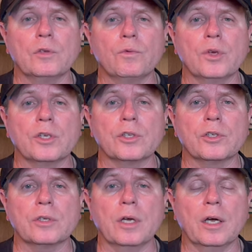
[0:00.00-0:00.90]

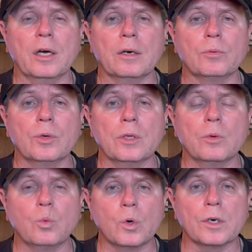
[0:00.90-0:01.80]
fish really
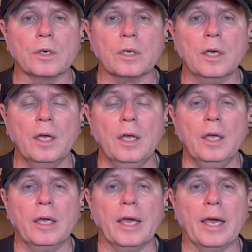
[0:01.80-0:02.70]
work,
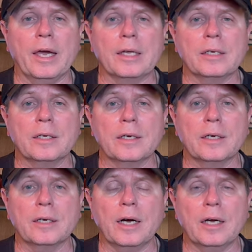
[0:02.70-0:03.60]
and
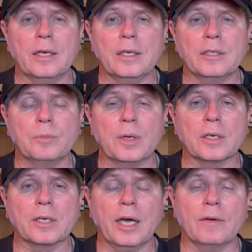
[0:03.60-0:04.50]
it's
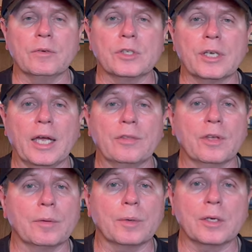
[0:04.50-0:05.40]
been kind of a sad
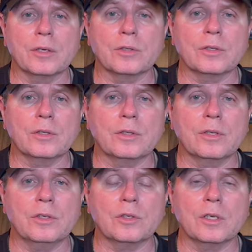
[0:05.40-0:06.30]
thing because
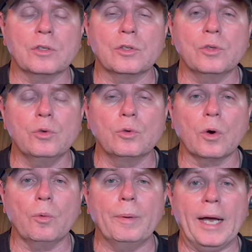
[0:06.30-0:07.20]
these things do
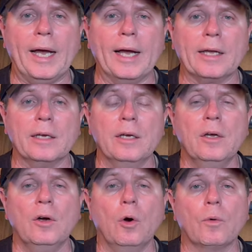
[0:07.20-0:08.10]
grow back
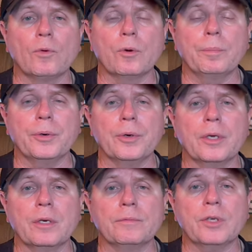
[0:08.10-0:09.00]
over a
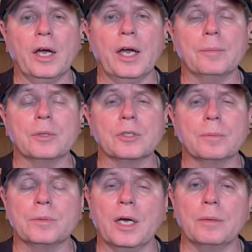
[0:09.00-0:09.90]
period of time, but
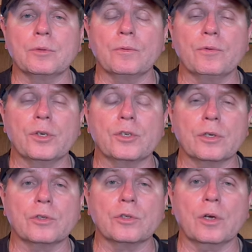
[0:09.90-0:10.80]
sometimes the fish
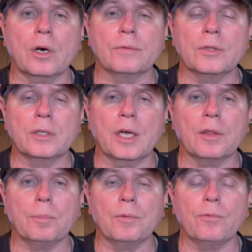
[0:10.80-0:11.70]
can starve to
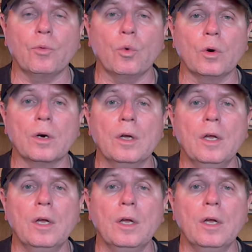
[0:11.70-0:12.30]
death before